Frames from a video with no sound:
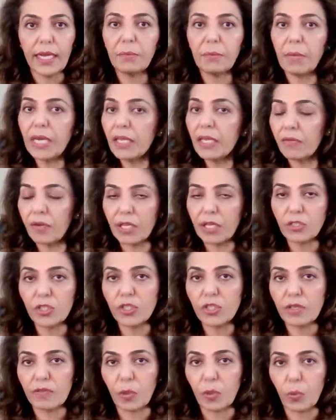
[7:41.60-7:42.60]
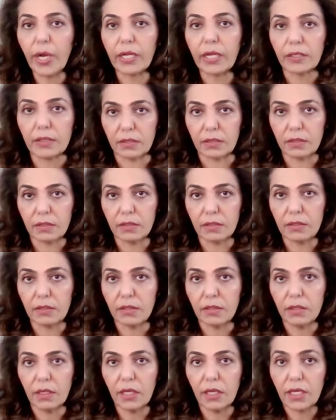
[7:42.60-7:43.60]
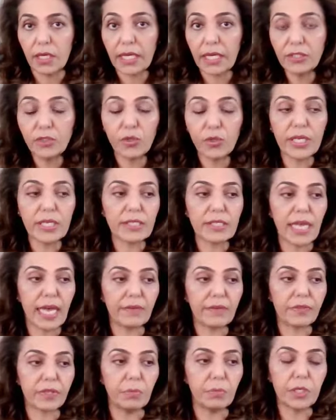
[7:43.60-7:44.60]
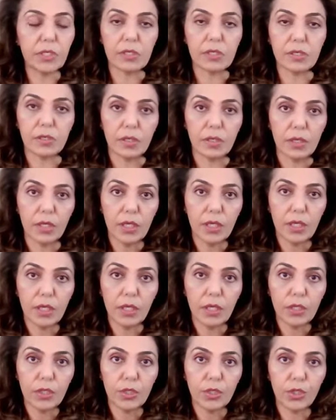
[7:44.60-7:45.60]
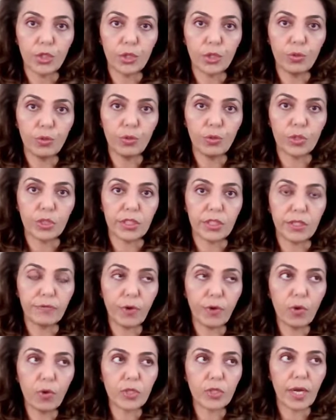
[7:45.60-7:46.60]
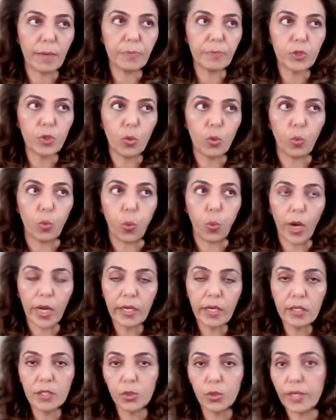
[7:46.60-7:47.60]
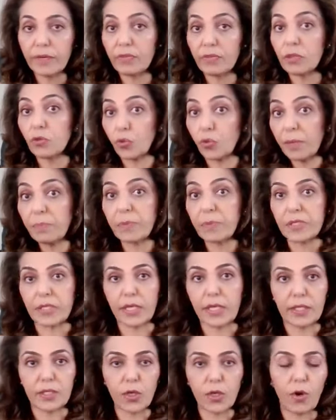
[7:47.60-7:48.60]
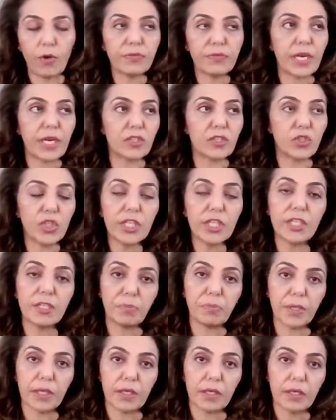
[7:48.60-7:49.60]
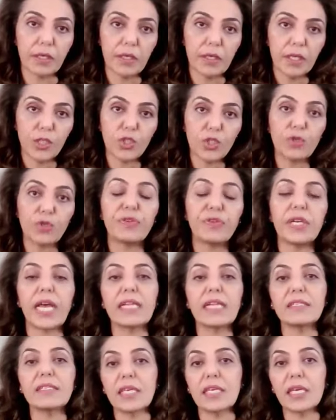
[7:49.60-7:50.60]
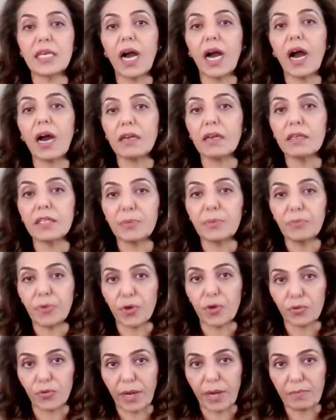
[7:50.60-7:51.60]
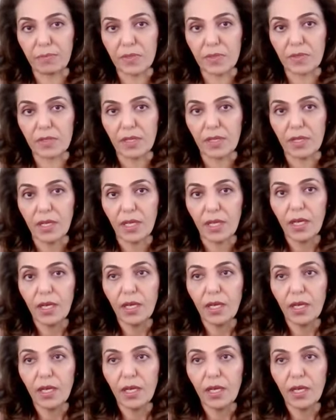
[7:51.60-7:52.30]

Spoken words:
In many regions of the world, countries have committed to devote up to 1 to even 3% of their GDP to financing R&D programs.